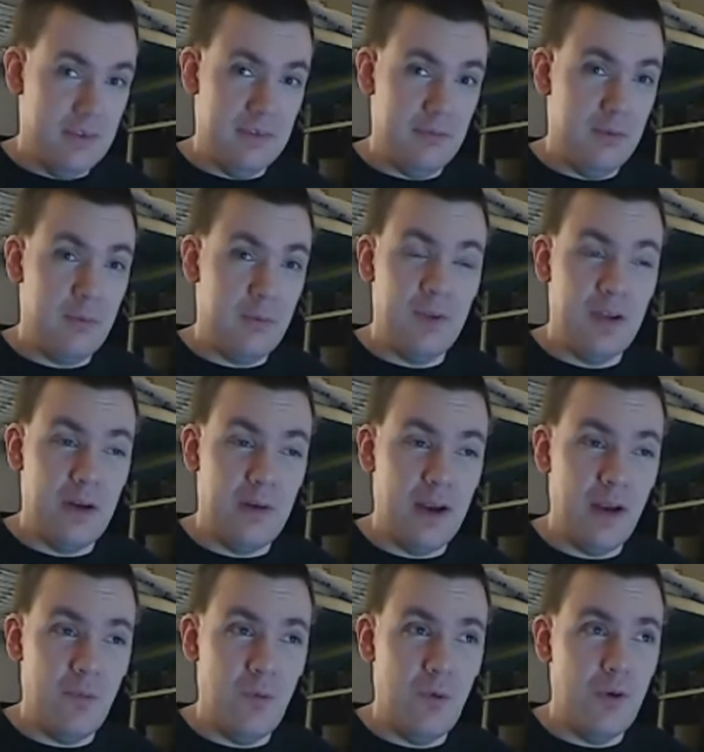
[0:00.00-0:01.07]
Remember the
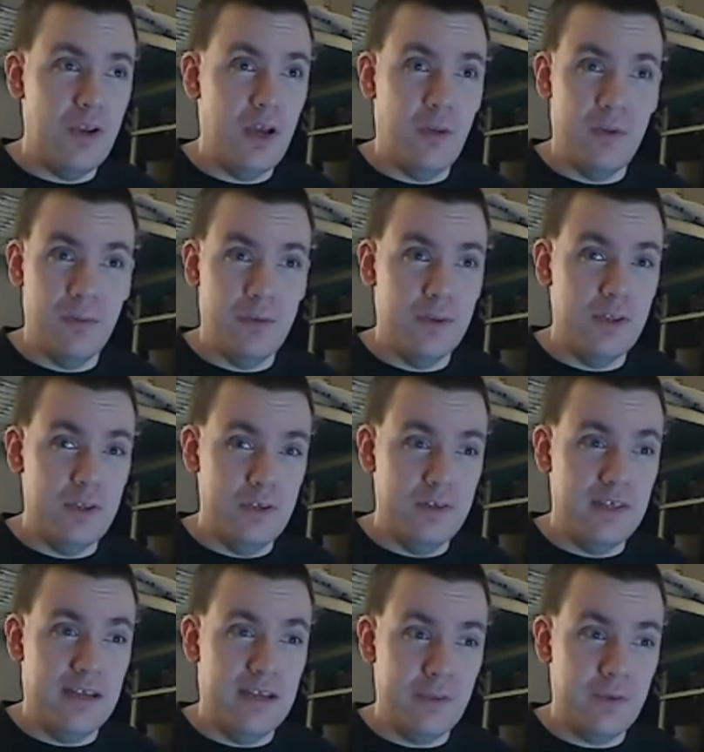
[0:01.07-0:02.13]
Iraq War? Yeah, we really
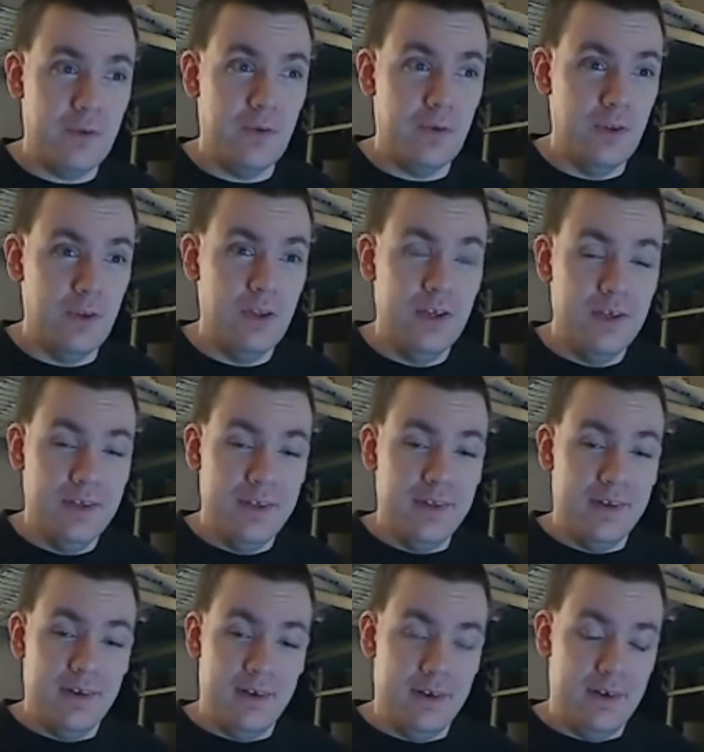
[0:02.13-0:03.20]
used ethical
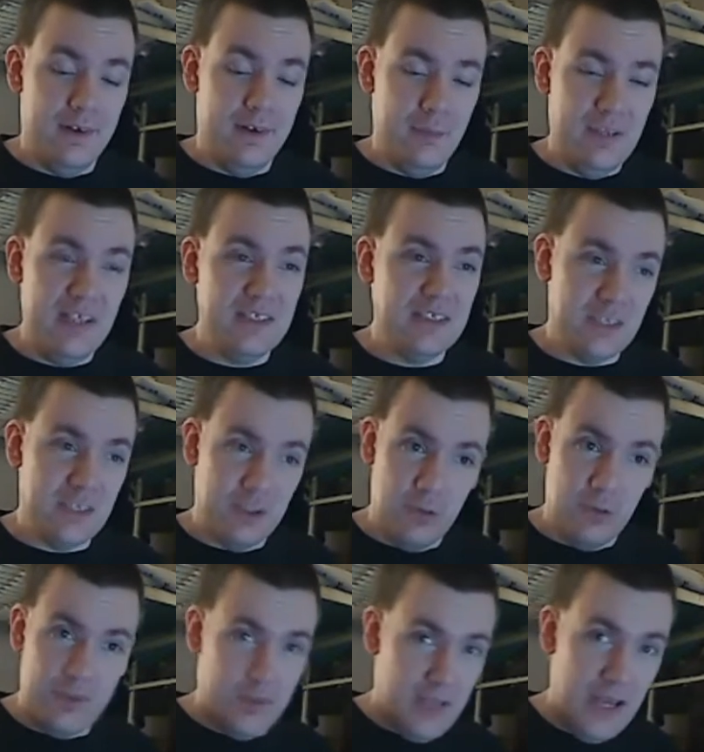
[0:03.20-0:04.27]
means to
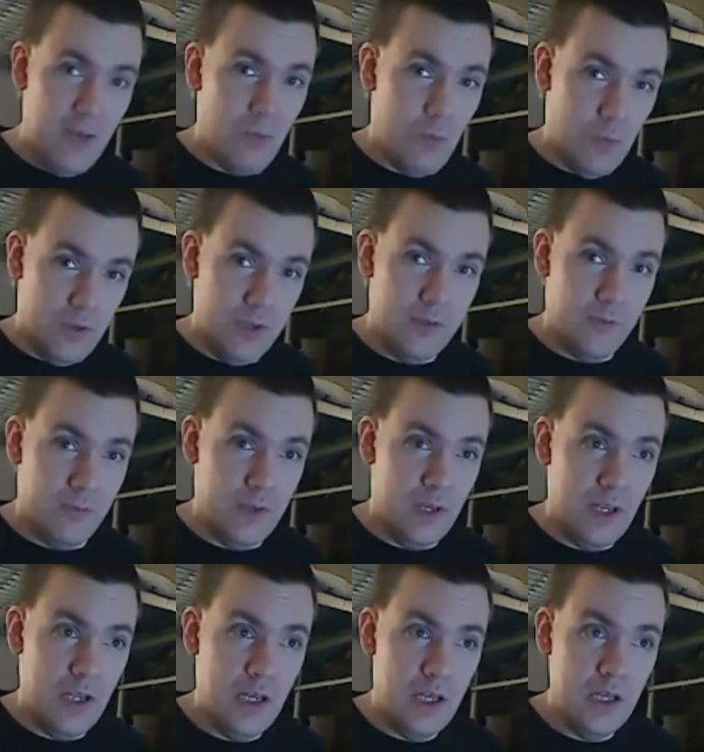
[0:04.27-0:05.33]
go into that war, didn't
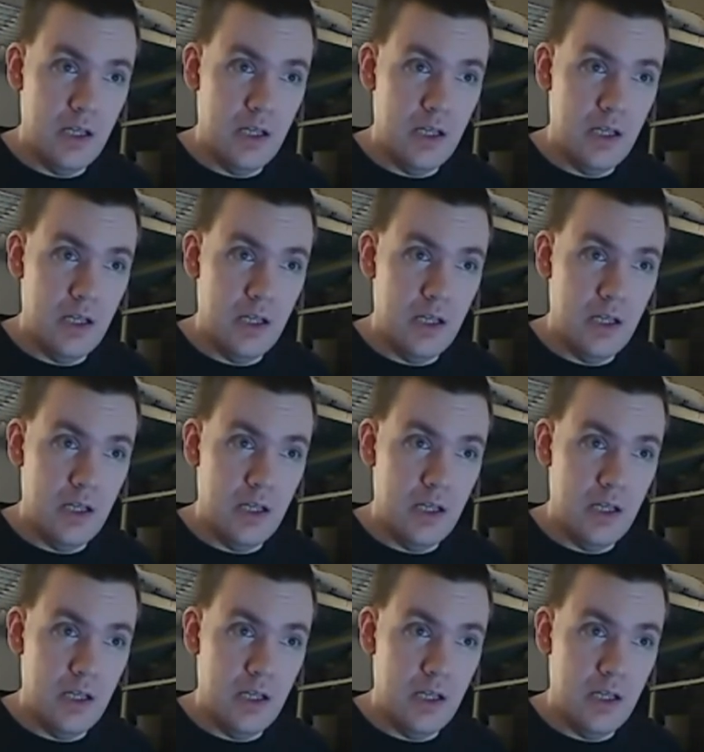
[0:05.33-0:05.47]
we?